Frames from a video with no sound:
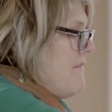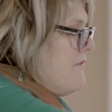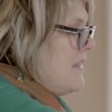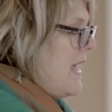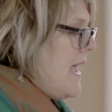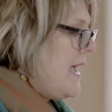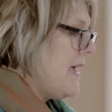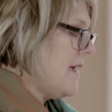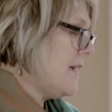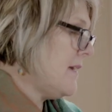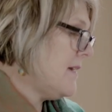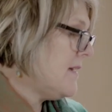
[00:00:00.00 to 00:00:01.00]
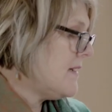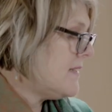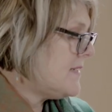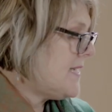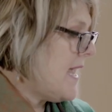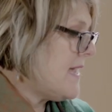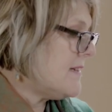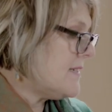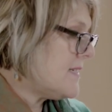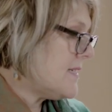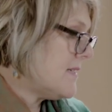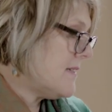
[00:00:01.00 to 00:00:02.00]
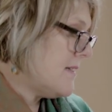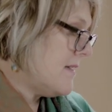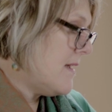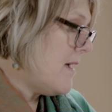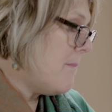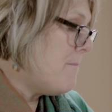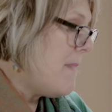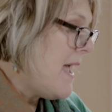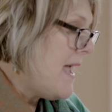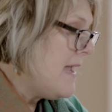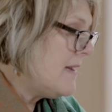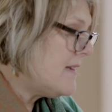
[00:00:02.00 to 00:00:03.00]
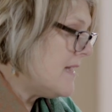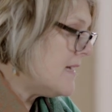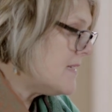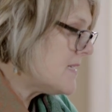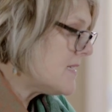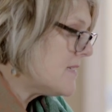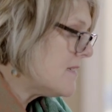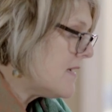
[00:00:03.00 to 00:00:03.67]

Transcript: flag, tent, magnet.